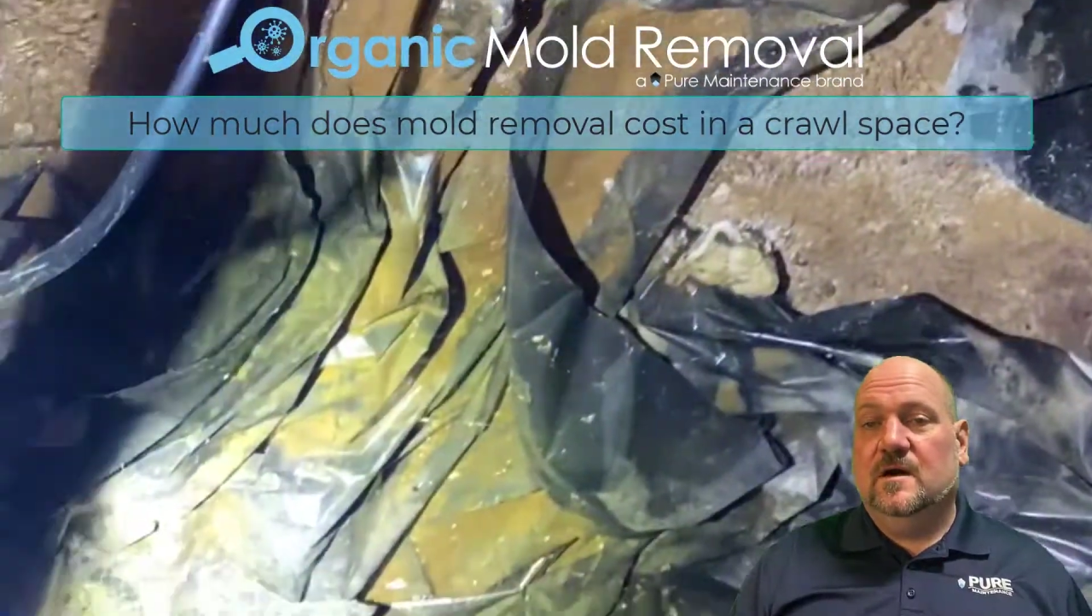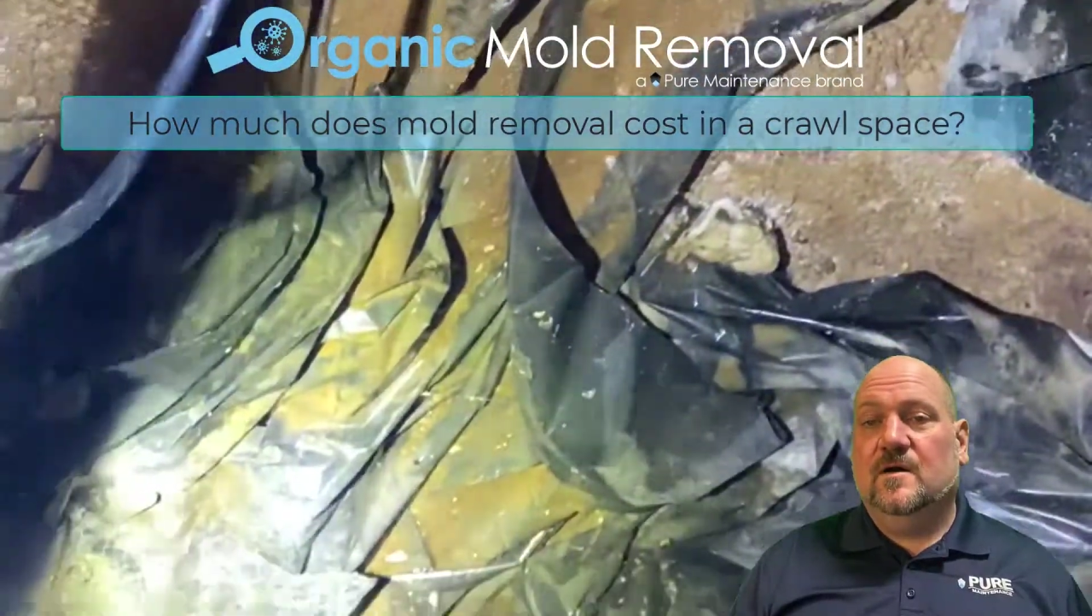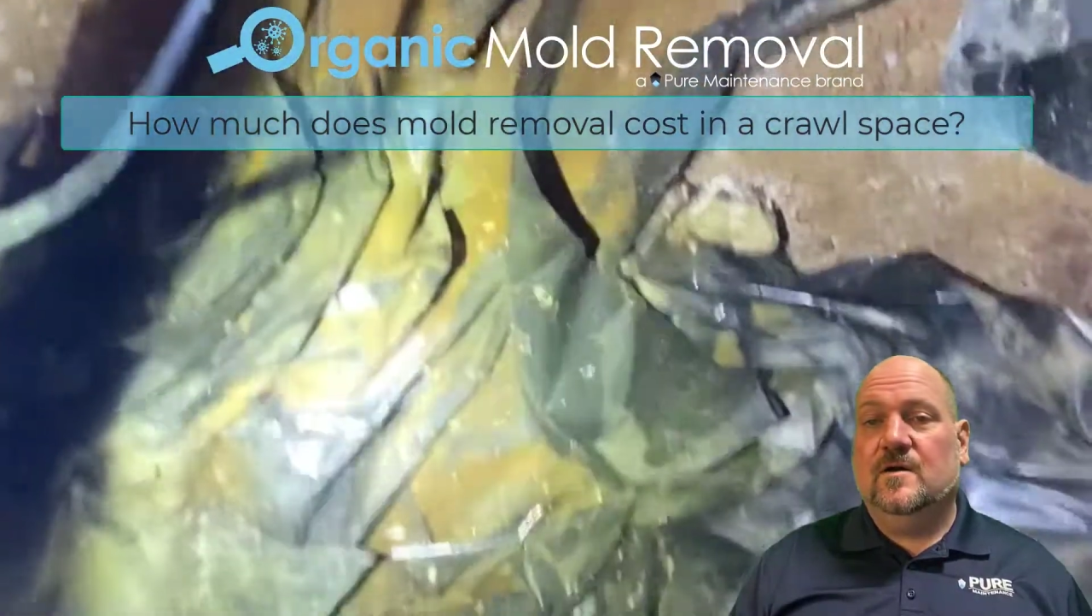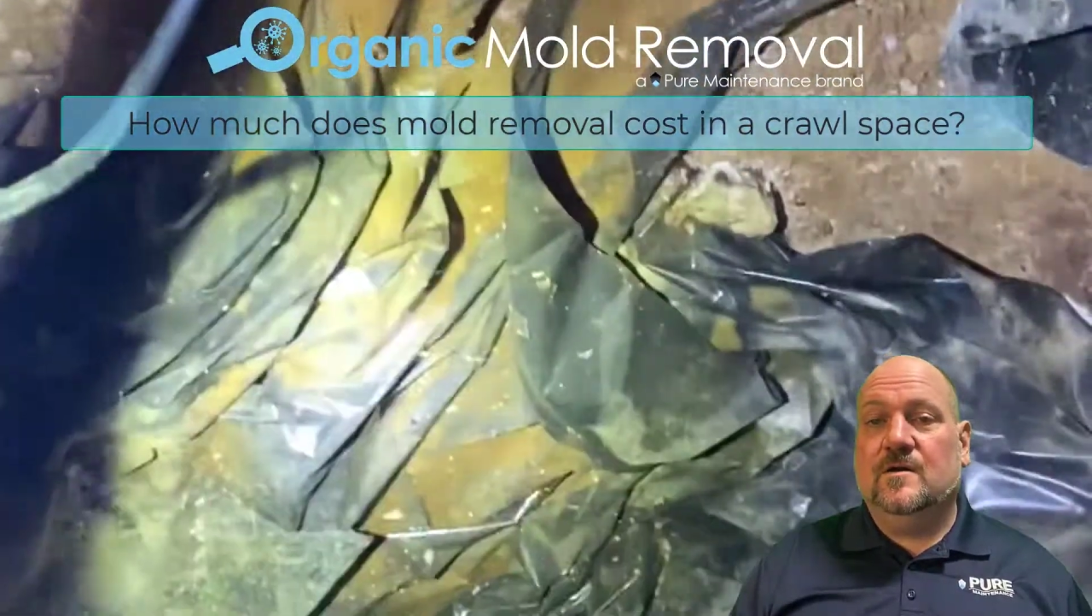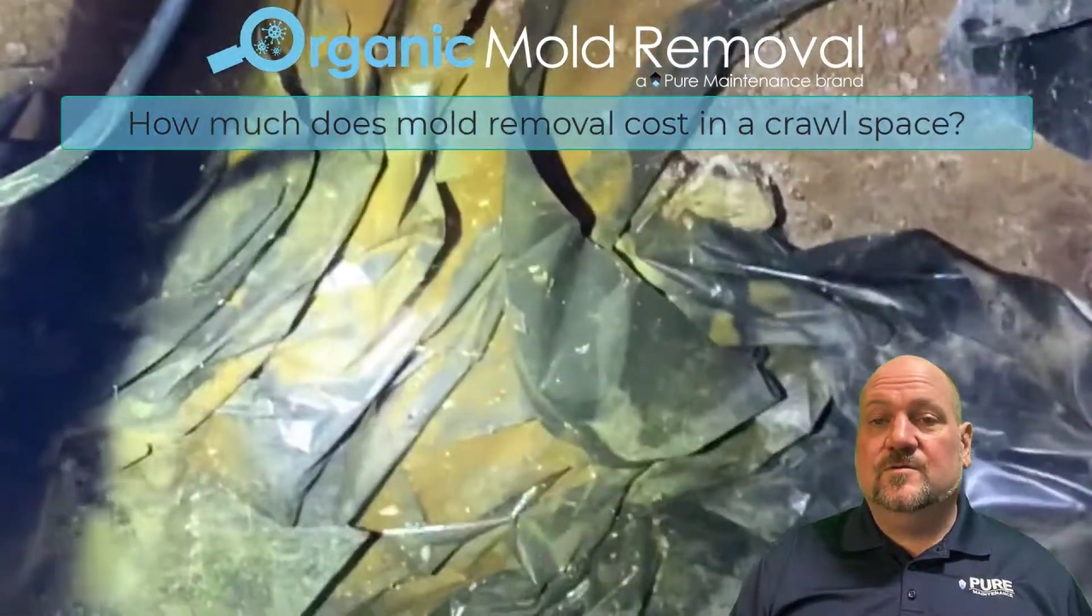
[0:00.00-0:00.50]

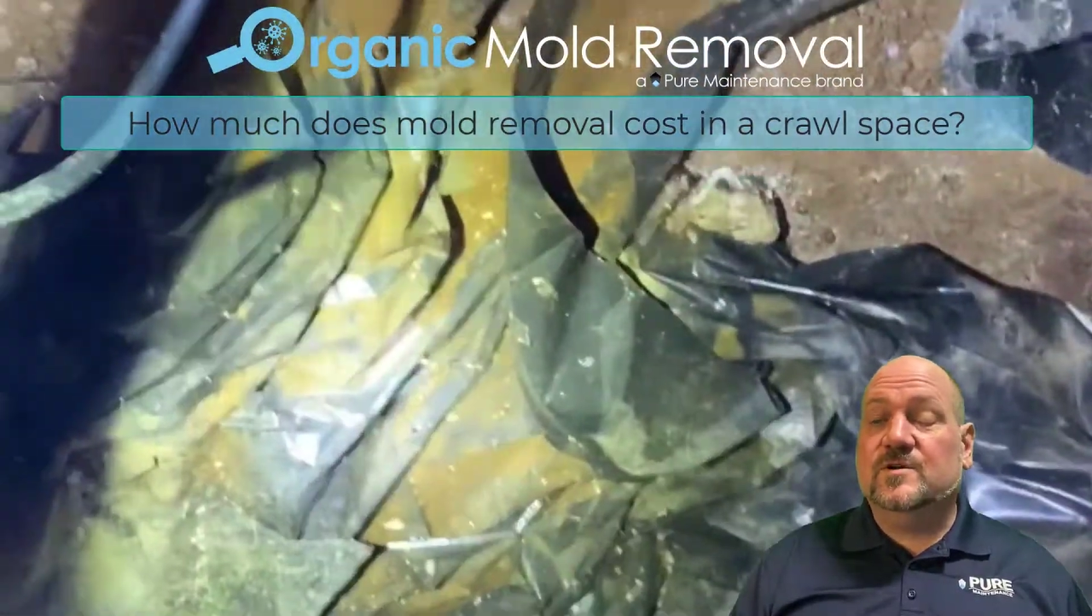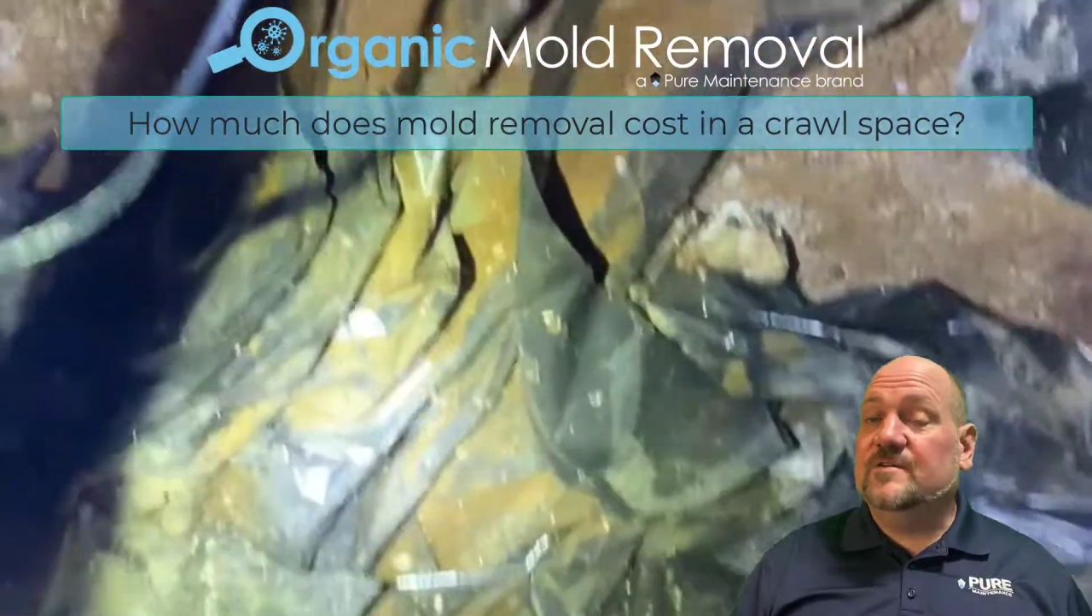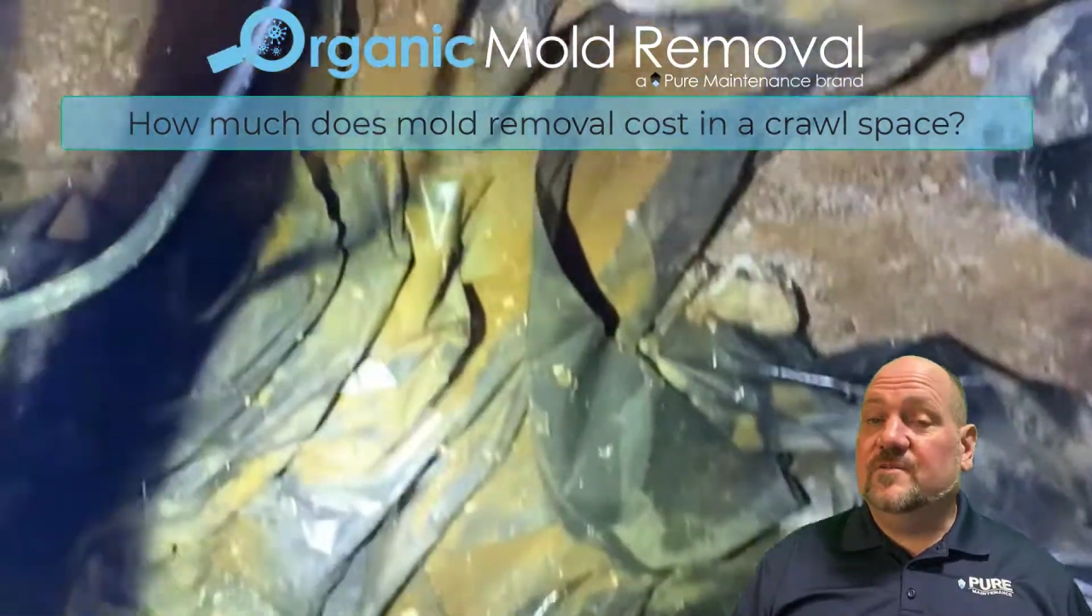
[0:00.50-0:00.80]
Our dry